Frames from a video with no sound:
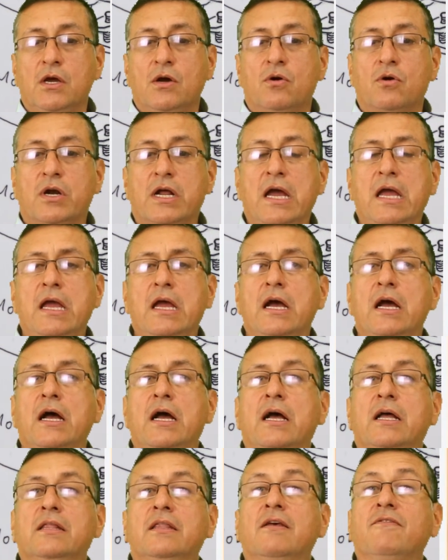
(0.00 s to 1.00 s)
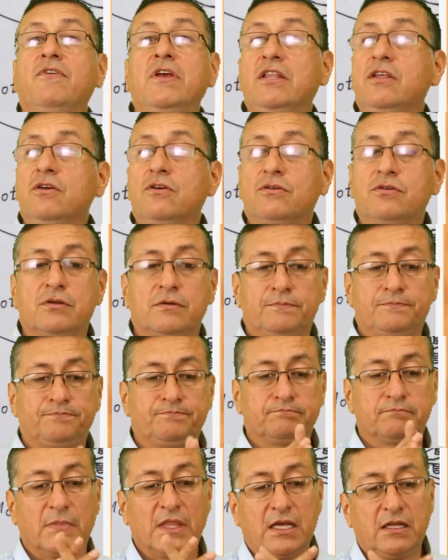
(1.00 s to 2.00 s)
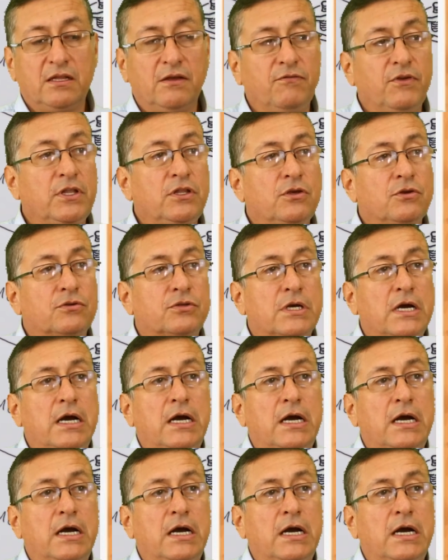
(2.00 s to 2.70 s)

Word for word: All right, uh, the videos, the videos